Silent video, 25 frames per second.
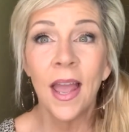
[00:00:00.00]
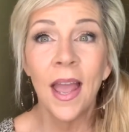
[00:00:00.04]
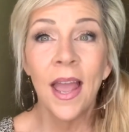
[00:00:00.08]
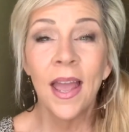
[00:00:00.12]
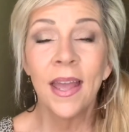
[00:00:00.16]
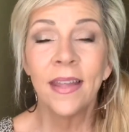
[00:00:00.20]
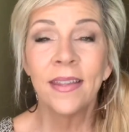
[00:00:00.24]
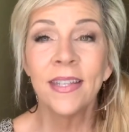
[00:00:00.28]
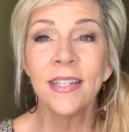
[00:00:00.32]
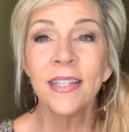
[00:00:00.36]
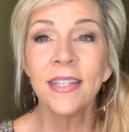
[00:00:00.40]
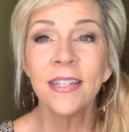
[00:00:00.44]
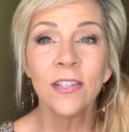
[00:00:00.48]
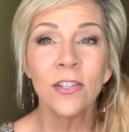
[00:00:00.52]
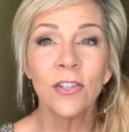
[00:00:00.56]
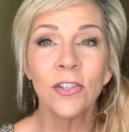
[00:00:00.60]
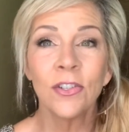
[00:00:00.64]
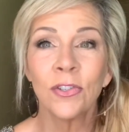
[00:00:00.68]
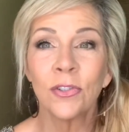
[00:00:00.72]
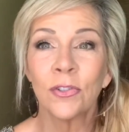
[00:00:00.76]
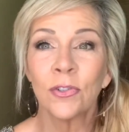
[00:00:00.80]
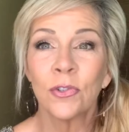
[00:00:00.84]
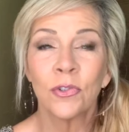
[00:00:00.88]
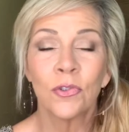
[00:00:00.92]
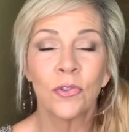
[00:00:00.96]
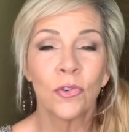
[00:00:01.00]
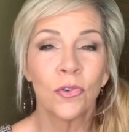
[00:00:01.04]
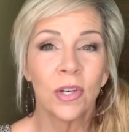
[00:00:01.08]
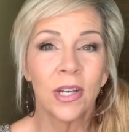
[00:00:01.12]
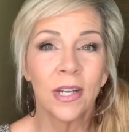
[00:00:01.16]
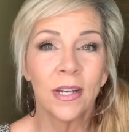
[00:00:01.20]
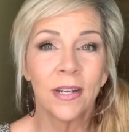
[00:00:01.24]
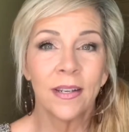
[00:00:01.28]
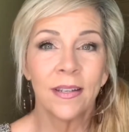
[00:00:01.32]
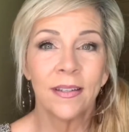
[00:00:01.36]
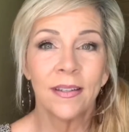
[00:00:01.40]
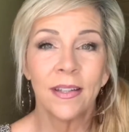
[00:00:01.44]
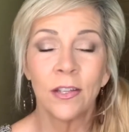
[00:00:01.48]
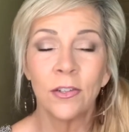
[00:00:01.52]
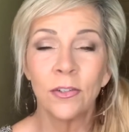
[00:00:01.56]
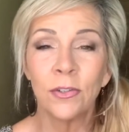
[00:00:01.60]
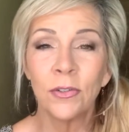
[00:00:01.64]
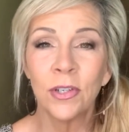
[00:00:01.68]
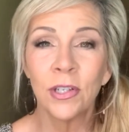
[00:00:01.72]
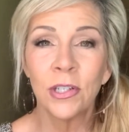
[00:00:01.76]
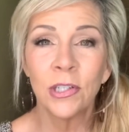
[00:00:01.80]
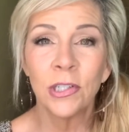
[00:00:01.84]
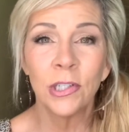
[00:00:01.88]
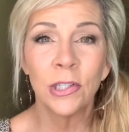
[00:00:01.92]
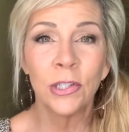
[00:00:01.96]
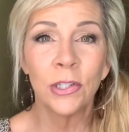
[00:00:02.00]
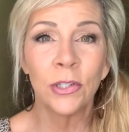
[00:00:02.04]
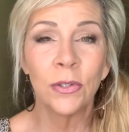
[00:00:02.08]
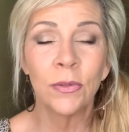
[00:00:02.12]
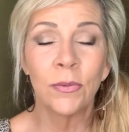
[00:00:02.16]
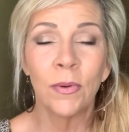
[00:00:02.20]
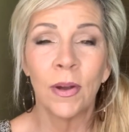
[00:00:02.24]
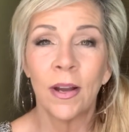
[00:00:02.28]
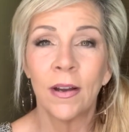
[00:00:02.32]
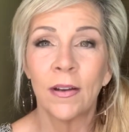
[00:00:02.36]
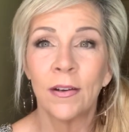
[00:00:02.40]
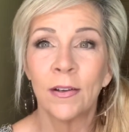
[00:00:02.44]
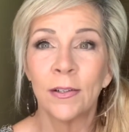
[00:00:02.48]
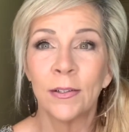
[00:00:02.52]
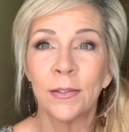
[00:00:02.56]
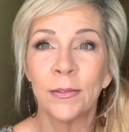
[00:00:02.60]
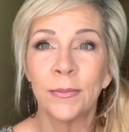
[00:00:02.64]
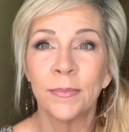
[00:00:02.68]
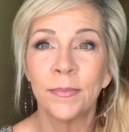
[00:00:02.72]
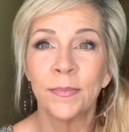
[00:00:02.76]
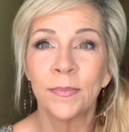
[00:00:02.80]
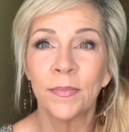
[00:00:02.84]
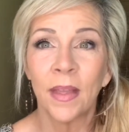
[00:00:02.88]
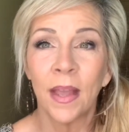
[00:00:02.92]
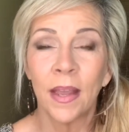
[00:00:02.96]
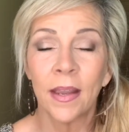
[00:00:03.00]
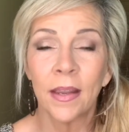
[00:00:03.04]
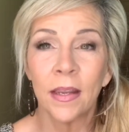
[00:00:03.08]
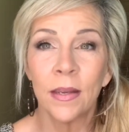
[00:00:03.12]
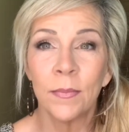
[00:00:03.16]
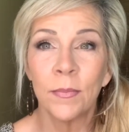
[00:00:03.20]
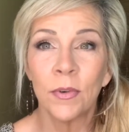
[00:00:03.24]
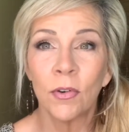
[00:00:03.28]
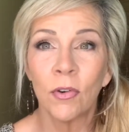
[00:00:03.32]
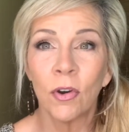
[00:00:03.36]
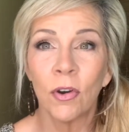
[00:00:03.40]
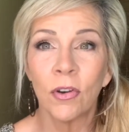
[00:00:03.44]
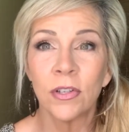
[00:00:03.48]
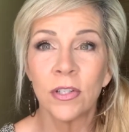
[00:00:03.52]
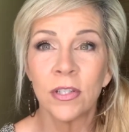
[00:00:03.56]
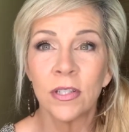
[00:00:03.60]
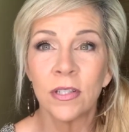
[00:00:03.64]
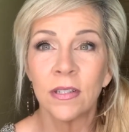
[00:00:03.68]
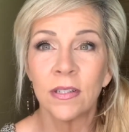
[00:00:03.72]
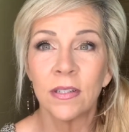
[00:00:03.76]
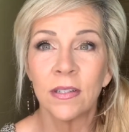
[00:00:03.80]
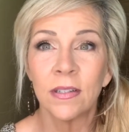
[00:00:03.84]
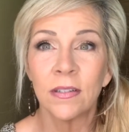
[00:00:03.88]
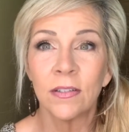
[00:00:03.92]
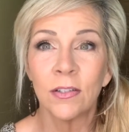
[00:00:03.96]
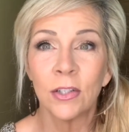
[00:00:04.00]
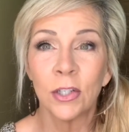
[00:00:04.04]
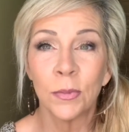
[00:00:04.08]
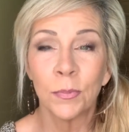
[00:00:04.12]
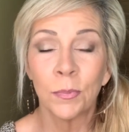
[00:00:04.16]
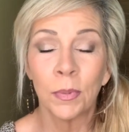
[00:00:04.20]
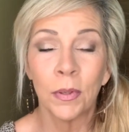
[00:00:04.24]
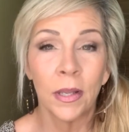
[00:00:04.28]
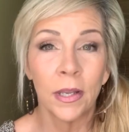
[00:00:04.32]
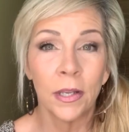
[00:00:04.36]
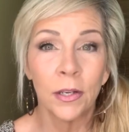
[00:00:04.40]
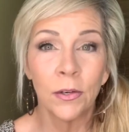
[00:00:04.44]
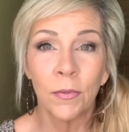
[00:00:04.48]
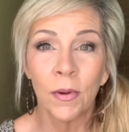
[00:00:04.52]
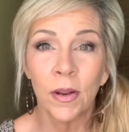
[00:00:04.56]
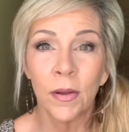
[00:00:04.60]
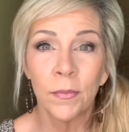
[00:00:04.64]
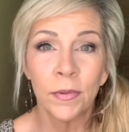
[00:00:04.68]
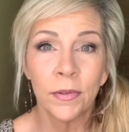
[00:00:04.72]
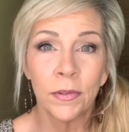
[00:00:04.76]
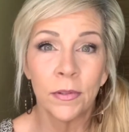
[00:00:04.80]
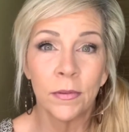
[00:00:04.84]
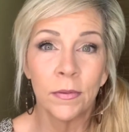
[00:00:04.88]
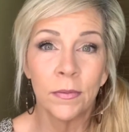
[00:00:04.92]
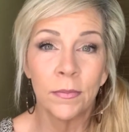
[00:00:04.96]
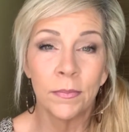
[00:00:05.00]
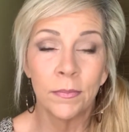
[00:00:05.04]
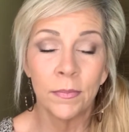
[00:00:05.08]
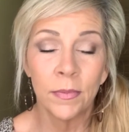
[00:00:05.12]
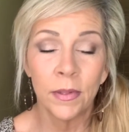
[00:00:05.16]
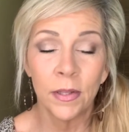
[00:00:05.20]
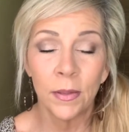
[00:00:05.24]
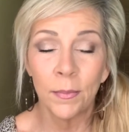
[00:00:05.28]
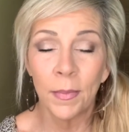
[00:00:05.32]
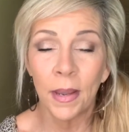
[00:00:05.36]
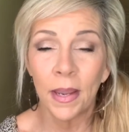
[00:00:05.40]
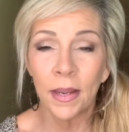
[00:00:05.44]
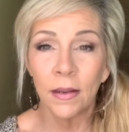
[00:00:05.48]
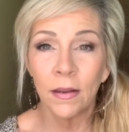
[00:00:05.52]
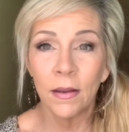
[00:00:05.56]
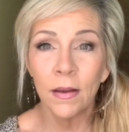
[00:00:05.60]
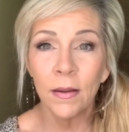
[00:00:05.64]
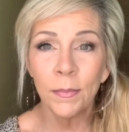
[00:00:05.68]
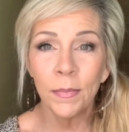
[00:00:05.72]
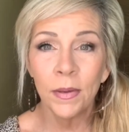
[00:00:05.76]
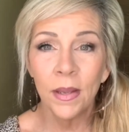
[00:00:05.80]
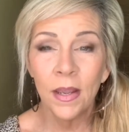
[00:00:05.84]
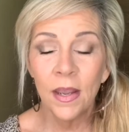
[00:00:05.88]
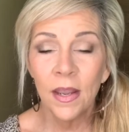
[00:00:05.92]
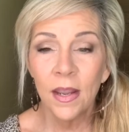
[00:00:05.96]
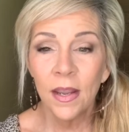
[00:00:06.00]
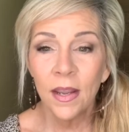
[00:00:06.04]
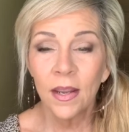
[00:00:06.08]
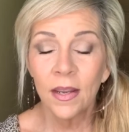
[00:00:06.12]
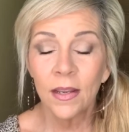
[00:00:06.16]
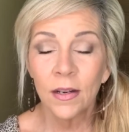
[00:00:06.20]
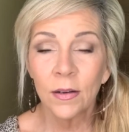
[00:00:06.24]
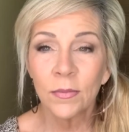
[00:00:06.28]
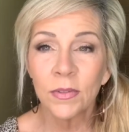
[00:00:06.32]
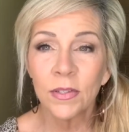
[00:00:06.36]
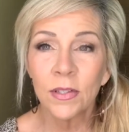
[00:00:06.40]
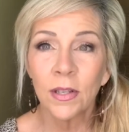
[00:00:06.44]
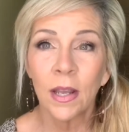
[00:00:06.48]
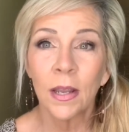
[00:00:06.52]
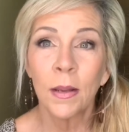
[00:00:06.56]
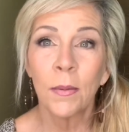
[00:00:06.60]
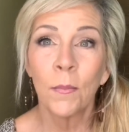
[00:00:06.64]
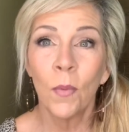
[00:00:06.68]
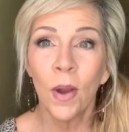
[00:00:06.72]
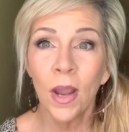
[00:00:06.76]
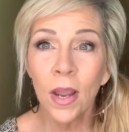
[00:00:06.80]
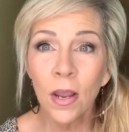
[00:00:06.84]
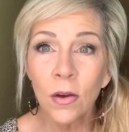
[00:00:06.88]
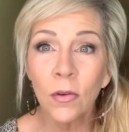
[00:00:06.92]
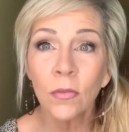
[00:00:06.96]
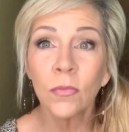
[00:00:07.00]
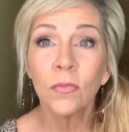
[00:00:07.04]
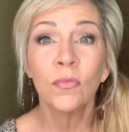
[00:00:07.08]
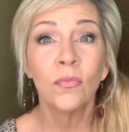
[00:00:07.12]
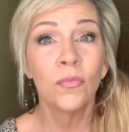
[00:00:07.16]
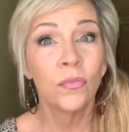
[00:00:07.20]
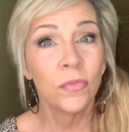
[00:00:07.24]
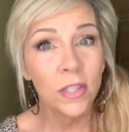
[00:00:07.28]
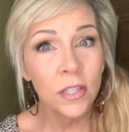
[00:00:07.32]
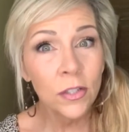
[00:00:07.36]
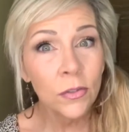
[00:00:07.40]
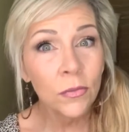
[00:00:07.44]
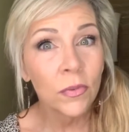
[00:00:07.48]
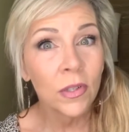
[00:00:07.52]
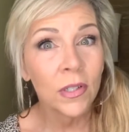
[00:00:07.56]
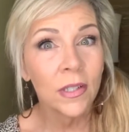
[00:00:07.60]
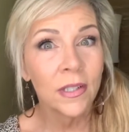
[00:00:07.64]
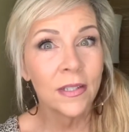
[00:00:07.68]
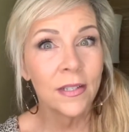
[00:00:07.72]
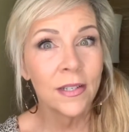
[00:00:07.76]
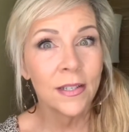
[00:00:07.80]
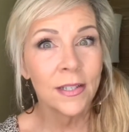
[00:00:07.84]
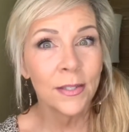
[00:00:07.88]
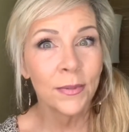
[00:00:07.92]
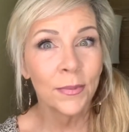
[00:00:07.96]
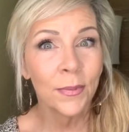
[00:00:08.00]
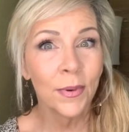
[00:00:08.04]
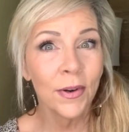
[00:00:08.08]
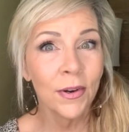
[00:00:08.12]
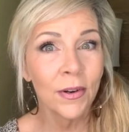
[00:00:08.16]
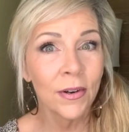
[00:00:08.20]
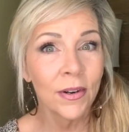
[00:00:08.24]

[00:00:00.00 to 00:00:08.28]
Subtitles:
This is just a trick that you can do. I came across it just playing around with the makeup, and I was like, wow, this really does work.